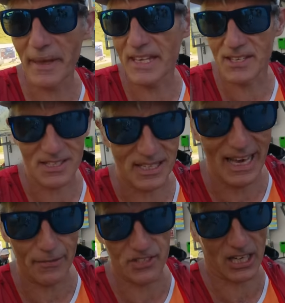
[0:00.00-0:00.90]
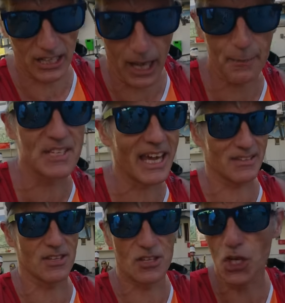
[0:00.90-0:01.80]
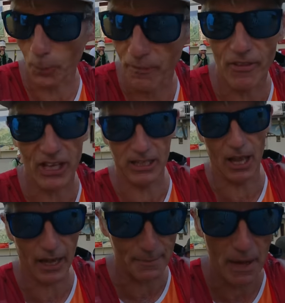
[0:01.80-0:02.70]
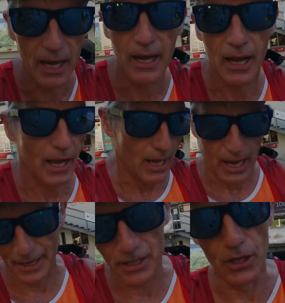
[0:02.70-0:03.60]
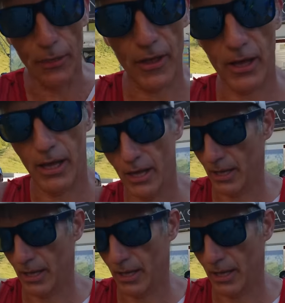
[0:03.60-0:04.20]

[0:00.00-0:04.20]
metres left to climb to get to the top of the climb, and another